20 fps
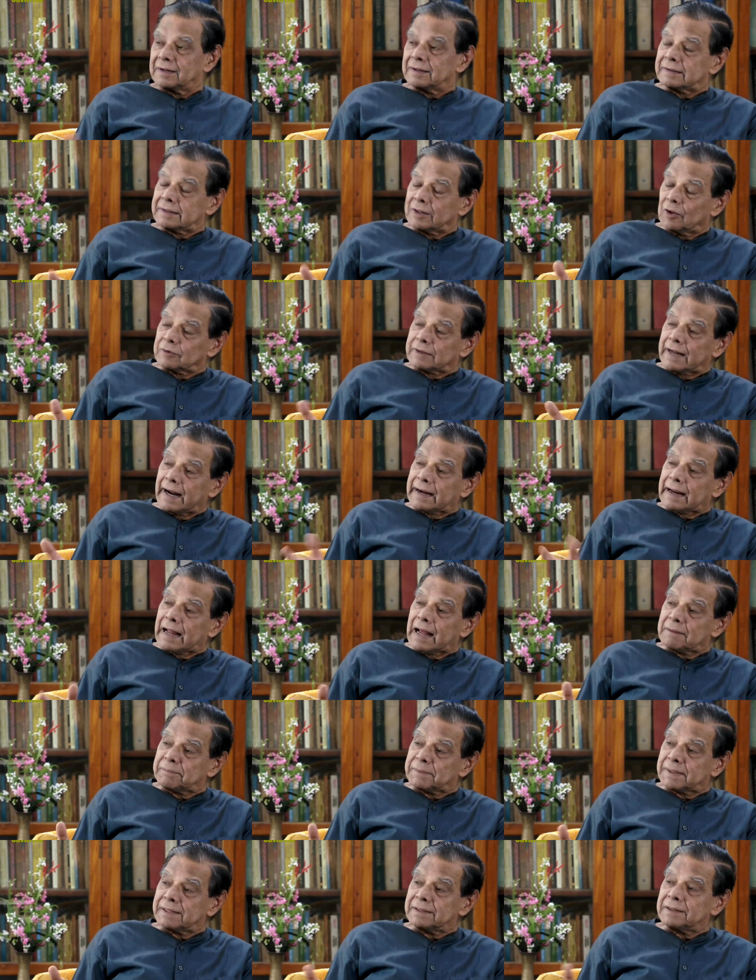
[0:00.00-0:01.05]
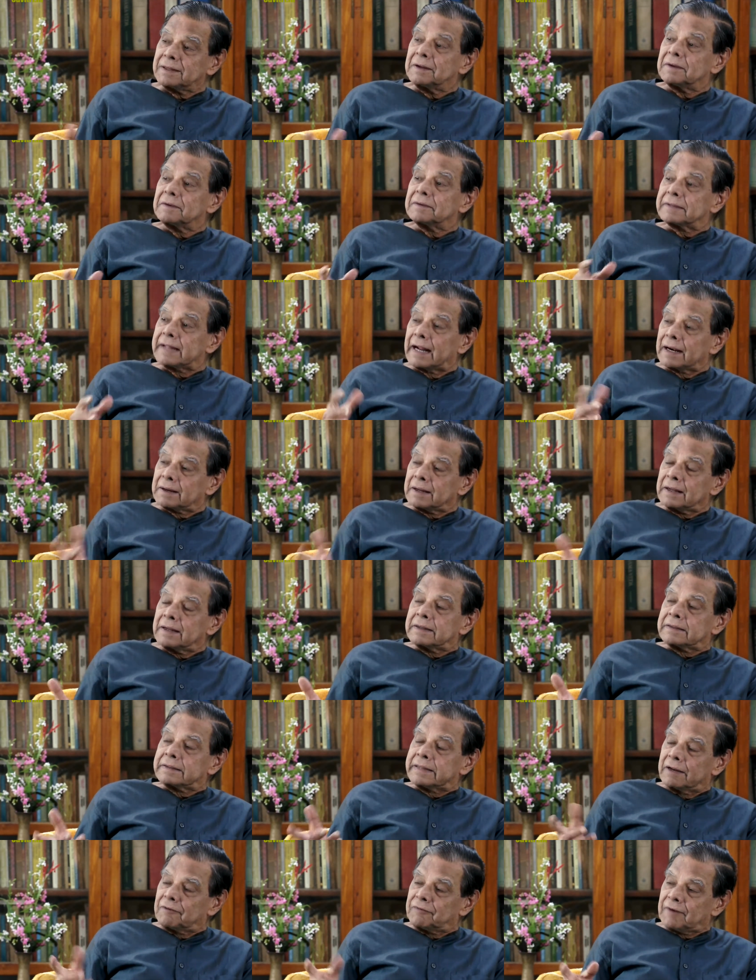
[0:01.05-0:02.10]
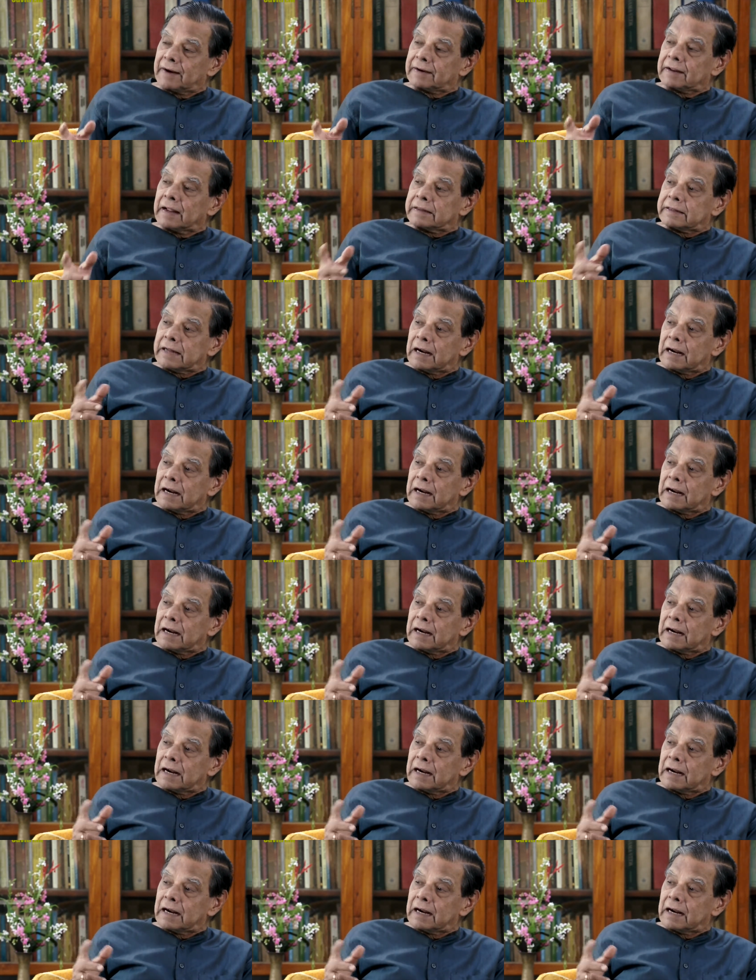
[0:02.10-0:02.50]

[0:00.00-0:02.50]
Now that happens, that in fact,